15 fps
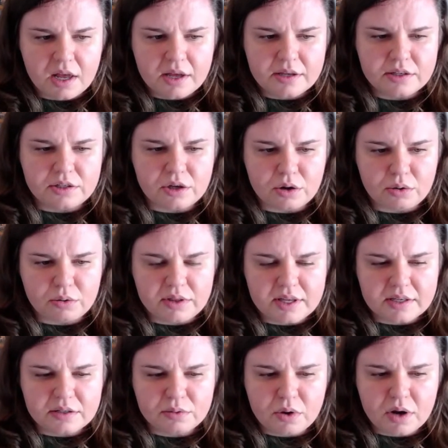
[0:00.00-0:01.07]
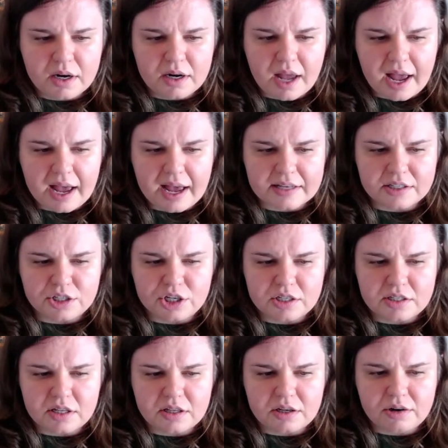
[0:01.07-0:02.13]
So this one has
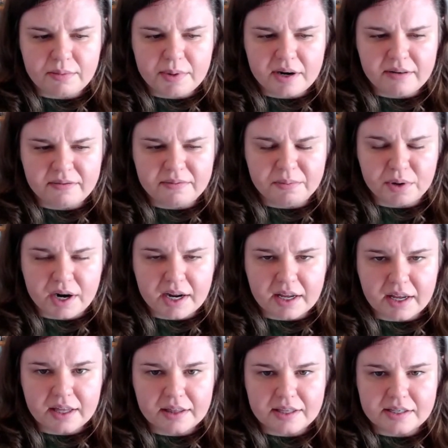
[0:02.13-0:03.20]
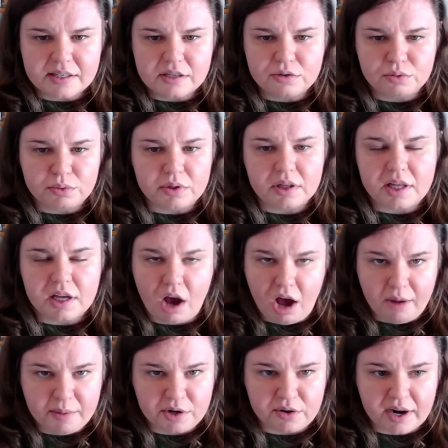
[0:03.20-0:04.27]
just a little bit of brick. This is really
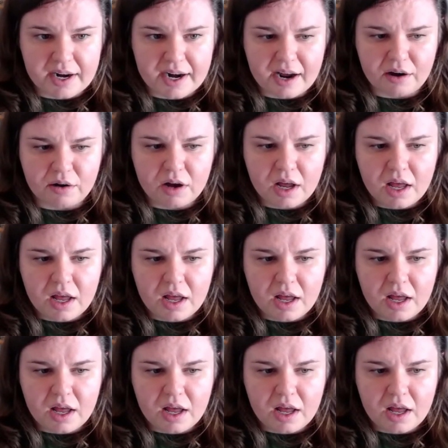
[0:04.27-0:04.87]
common right now.